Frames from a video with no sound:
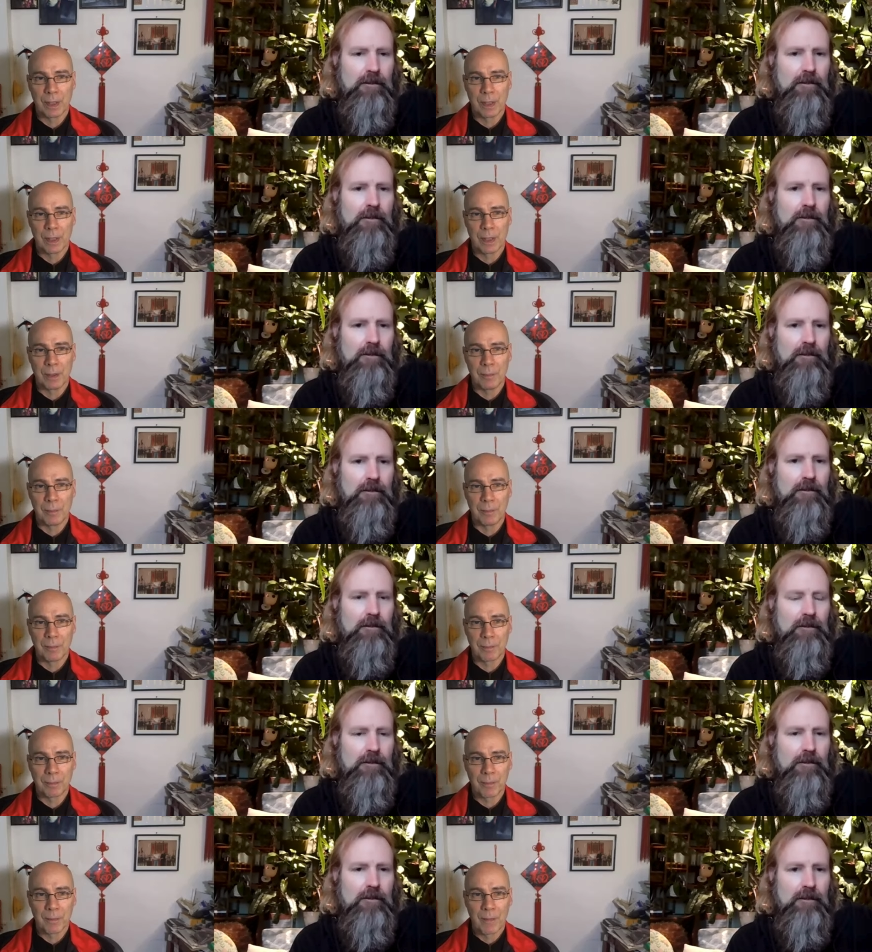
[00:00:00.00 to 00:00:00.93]
Speaker 1: Um,
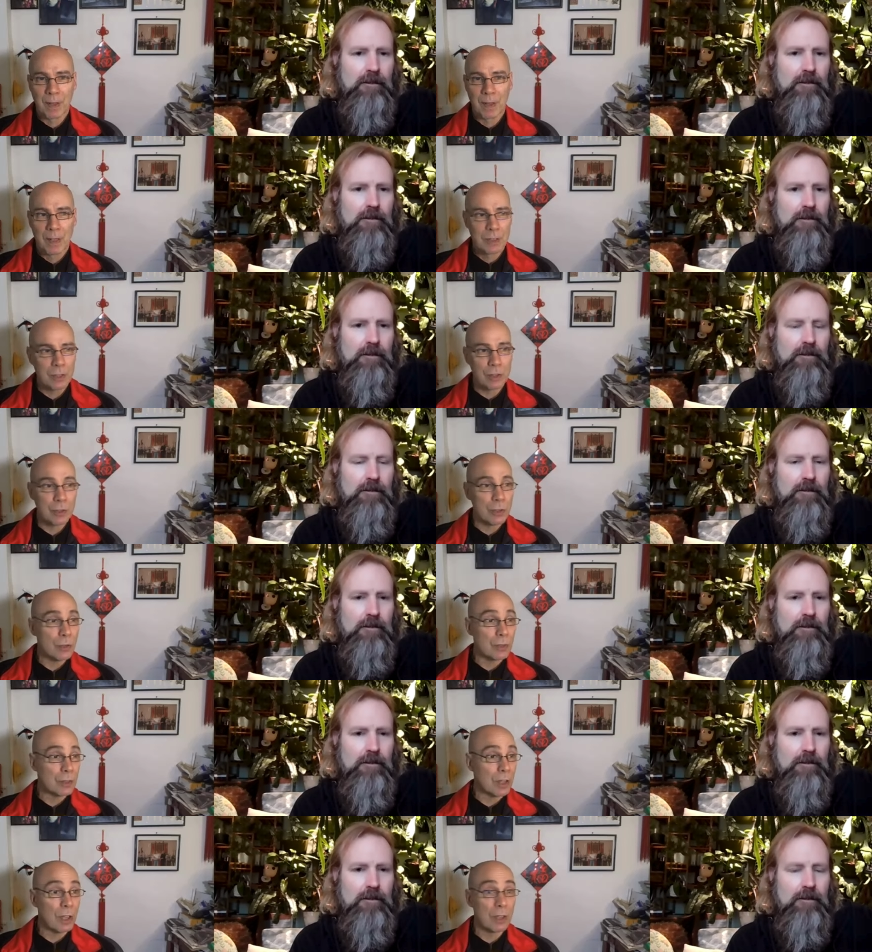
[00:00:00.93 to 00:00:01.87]
so
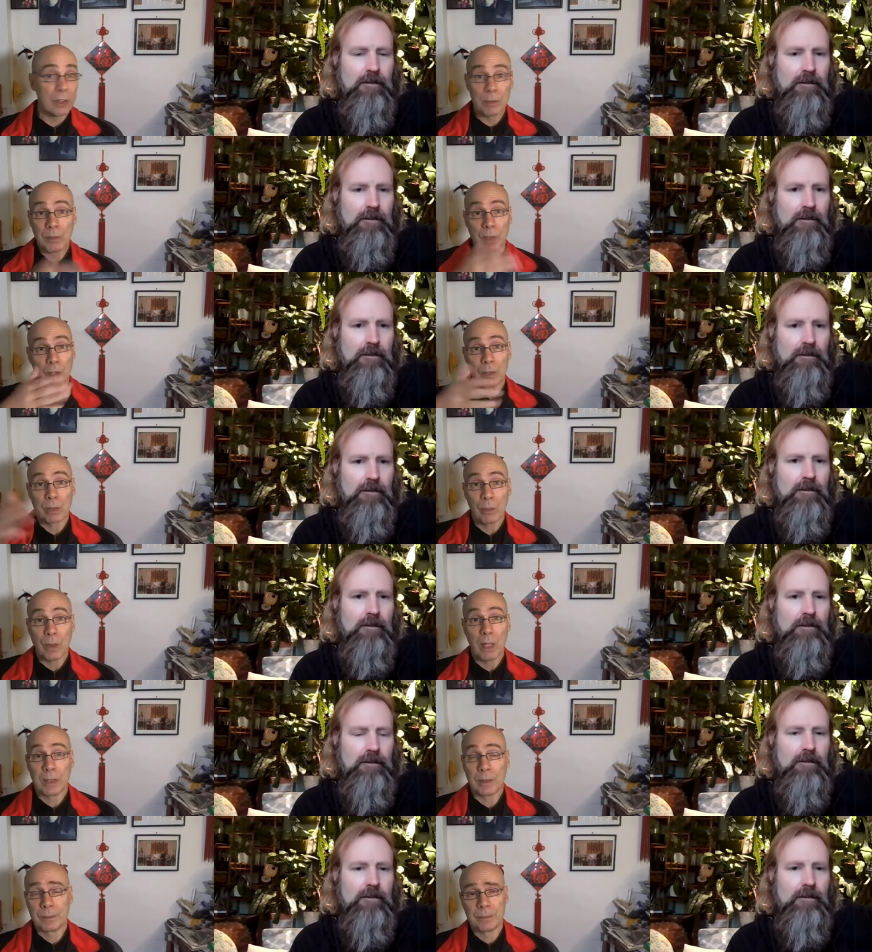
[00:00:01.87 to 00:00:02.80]
students learn them along the
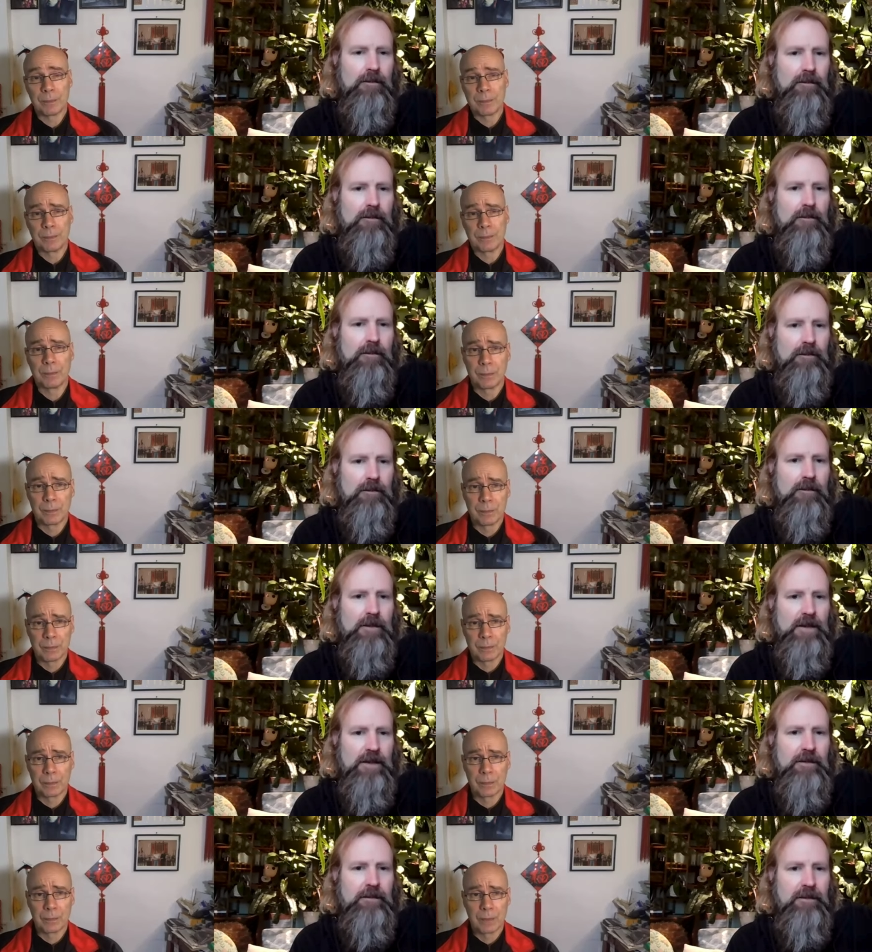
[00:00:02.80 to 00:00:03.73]
way
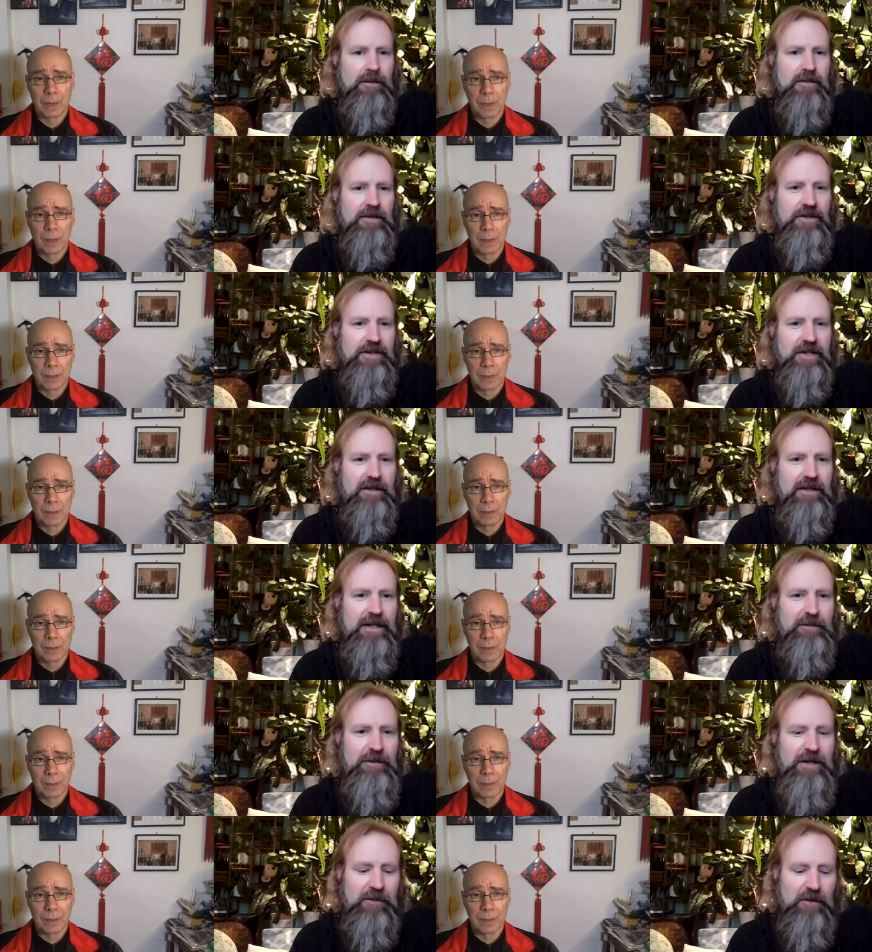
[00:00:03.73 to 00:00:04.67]
Speaker 2: do you get a
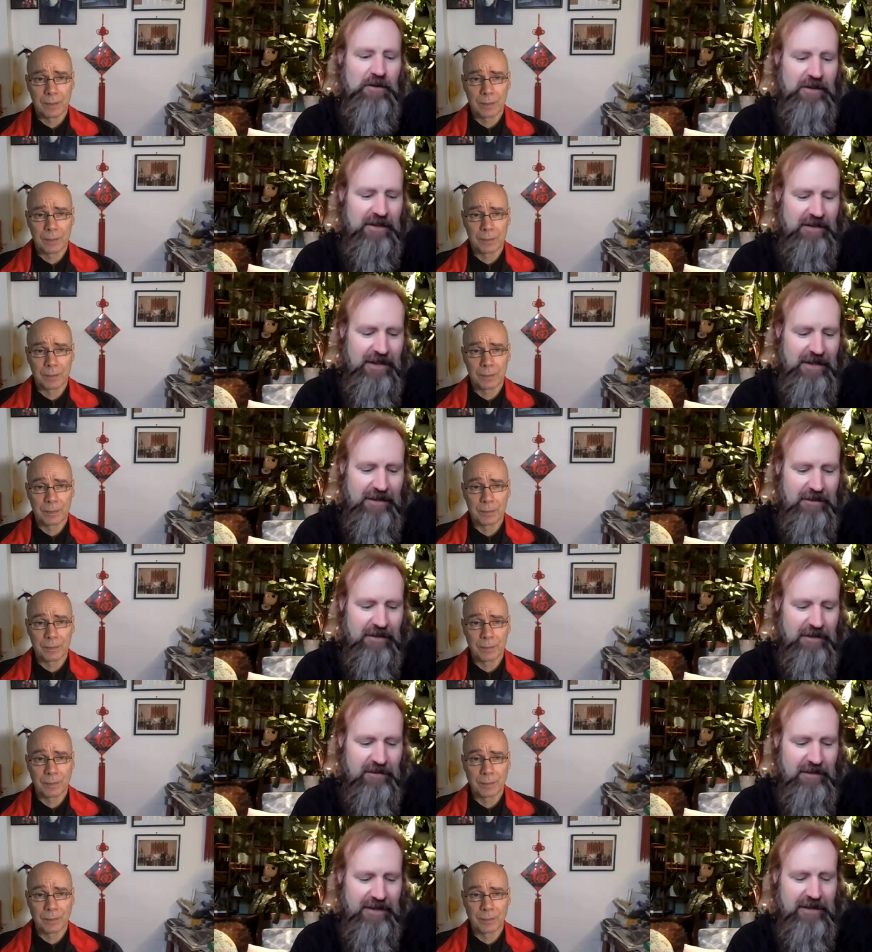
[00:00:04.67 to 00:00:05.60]
lot of people that
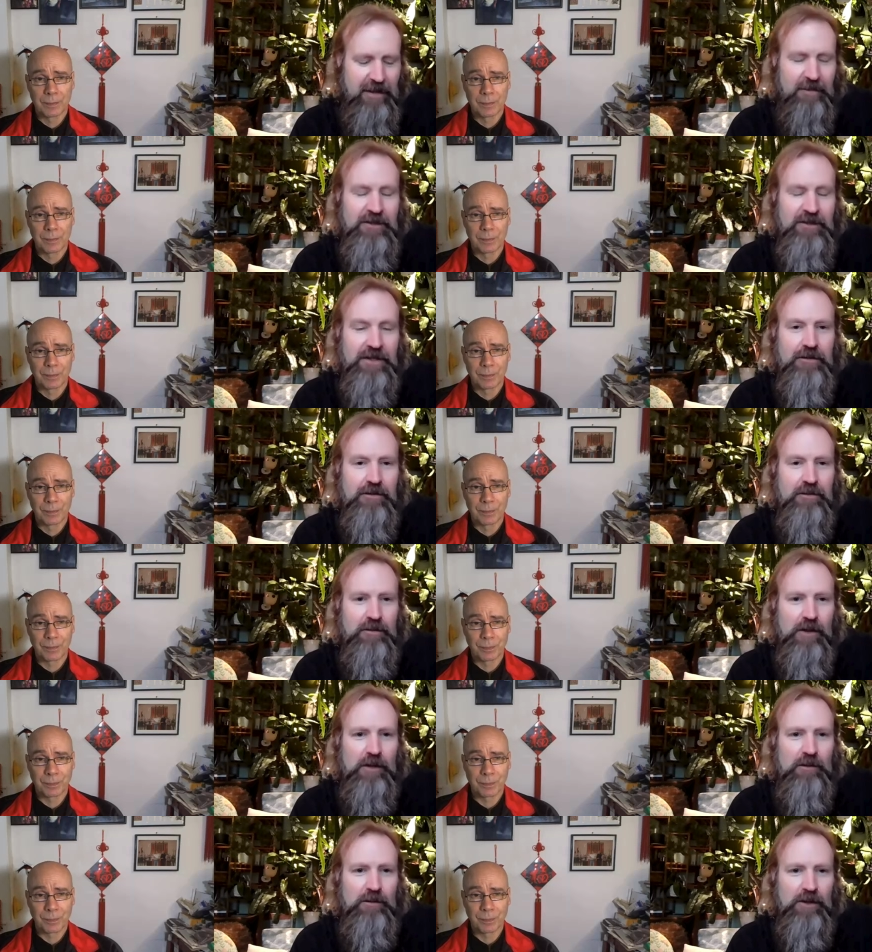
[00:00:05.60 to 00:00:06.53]
are that come to you
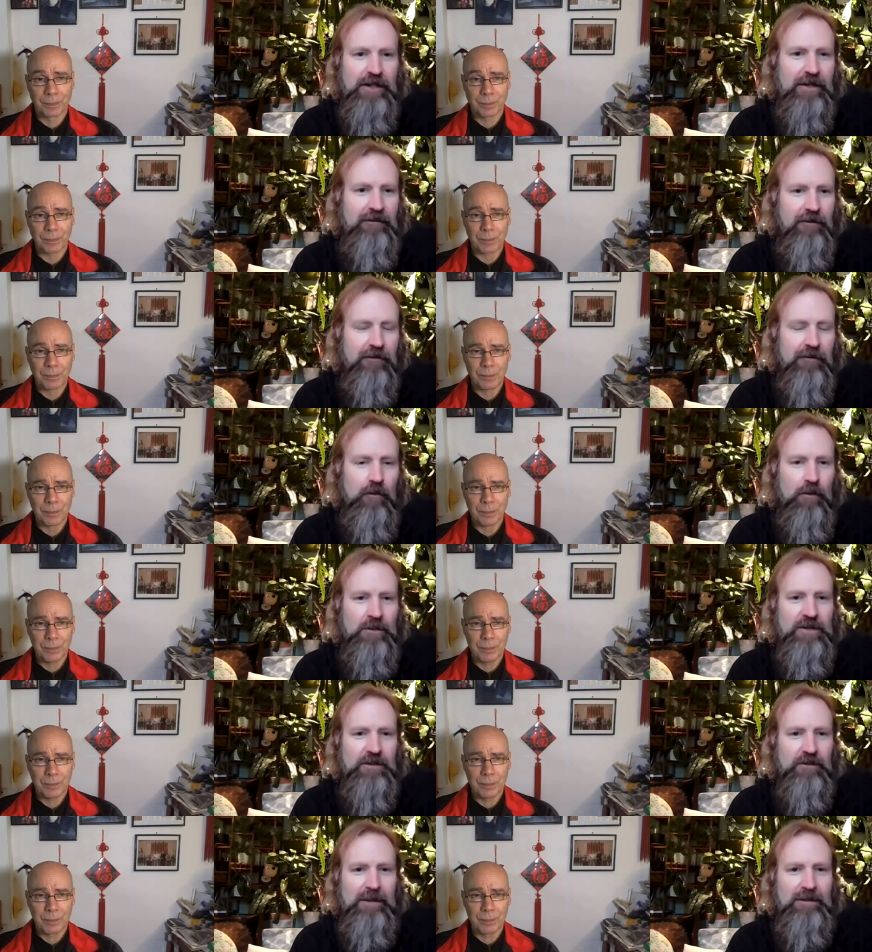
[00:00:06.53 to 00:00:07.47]
uh, looking for
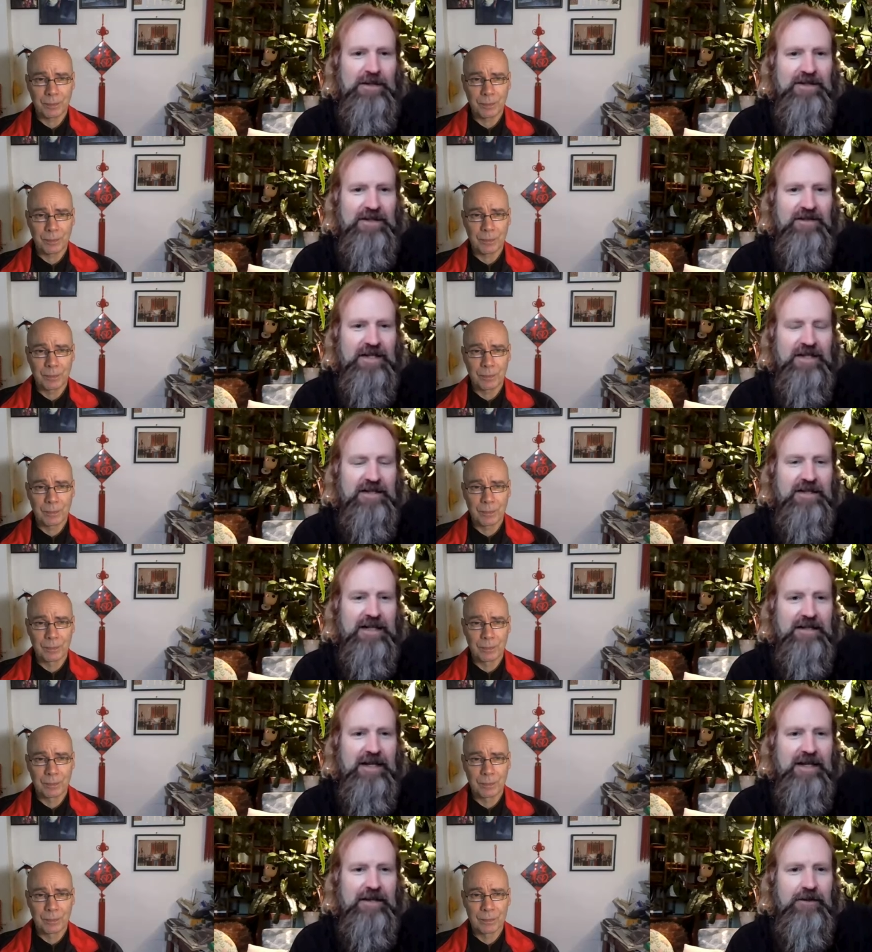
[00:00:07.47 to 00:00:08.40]
forms and weapons and things
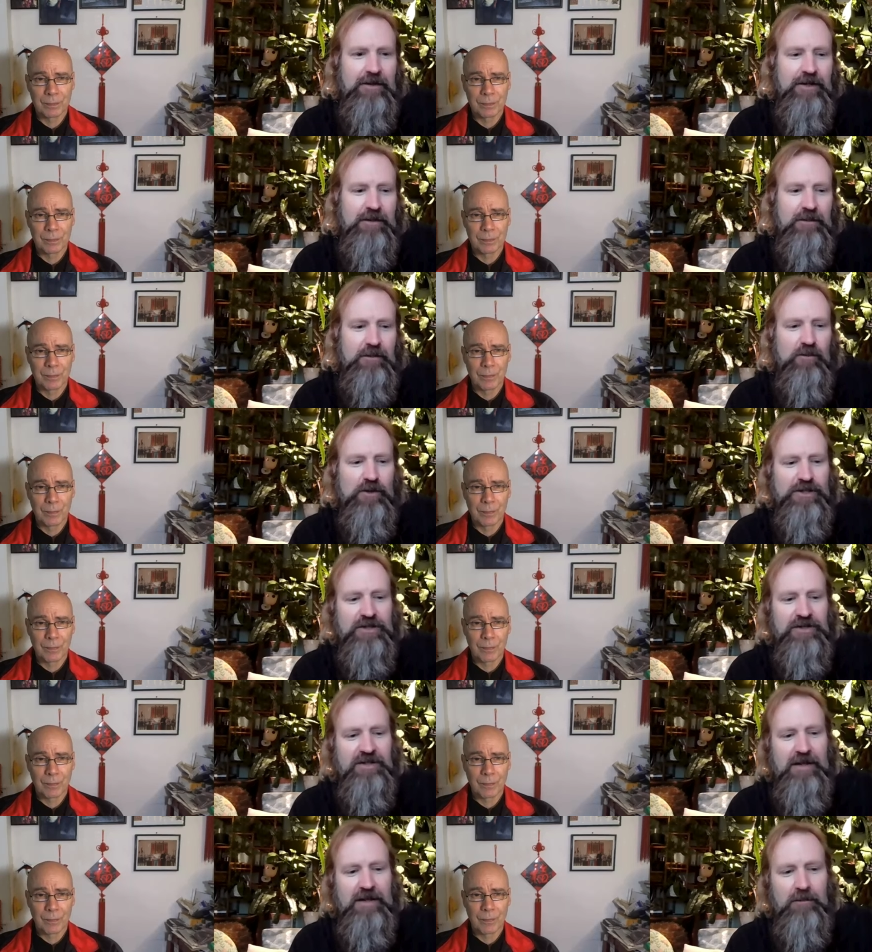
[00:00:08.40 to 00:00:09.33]
like that, or do you would
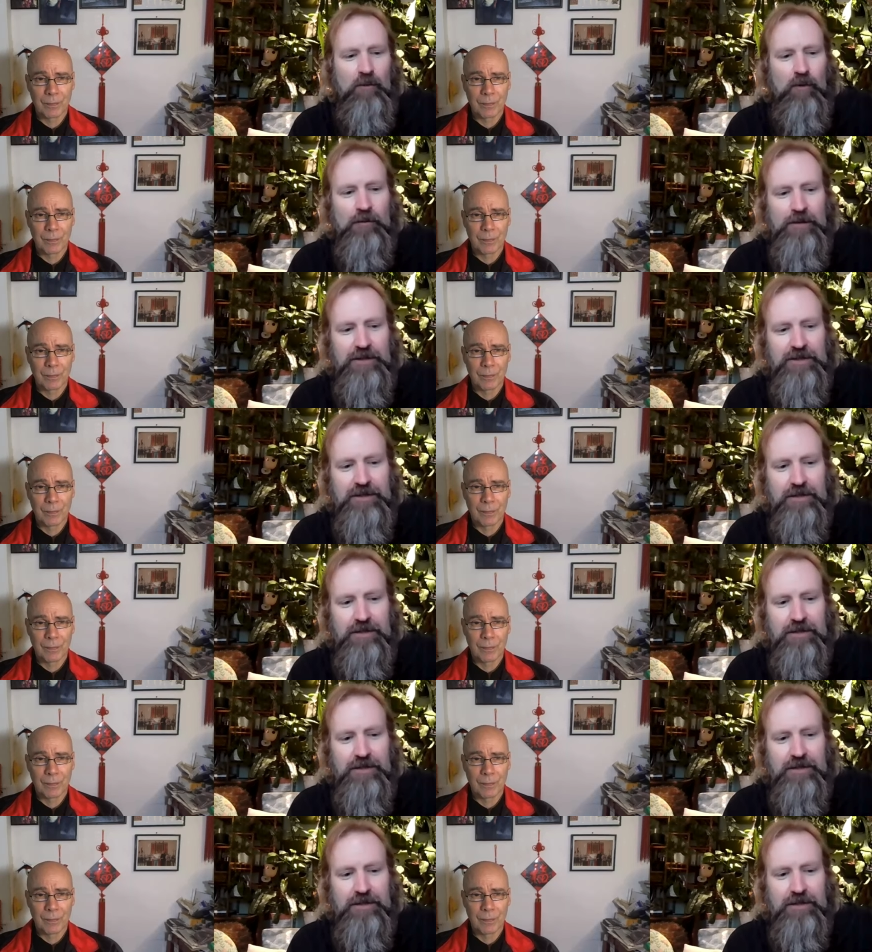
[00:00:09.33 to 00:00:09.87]
you say that more of your